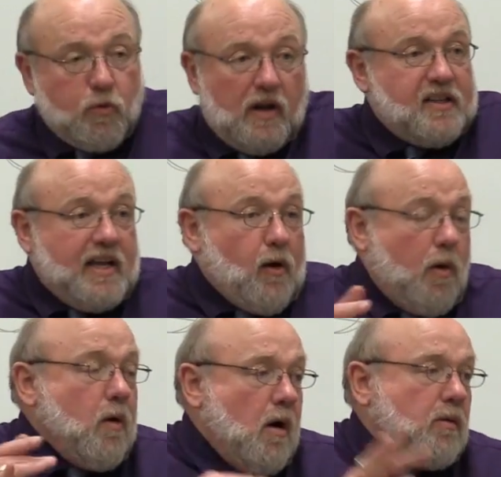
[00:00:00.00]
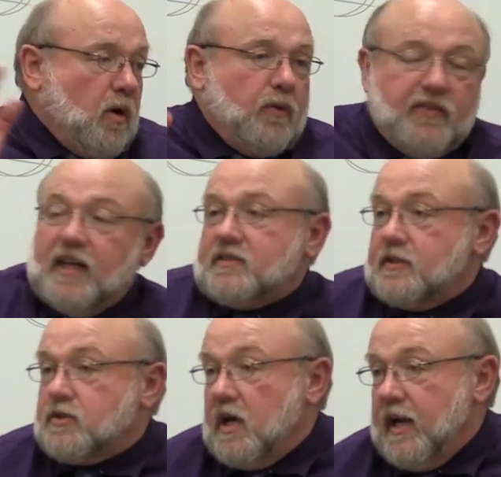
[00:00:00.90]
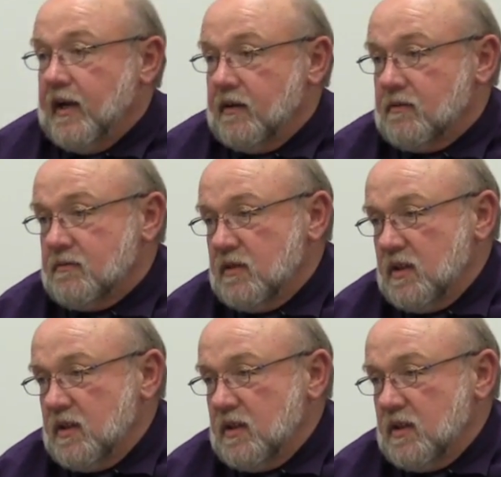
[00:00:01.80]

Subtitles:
What is that? Oh, that's the train.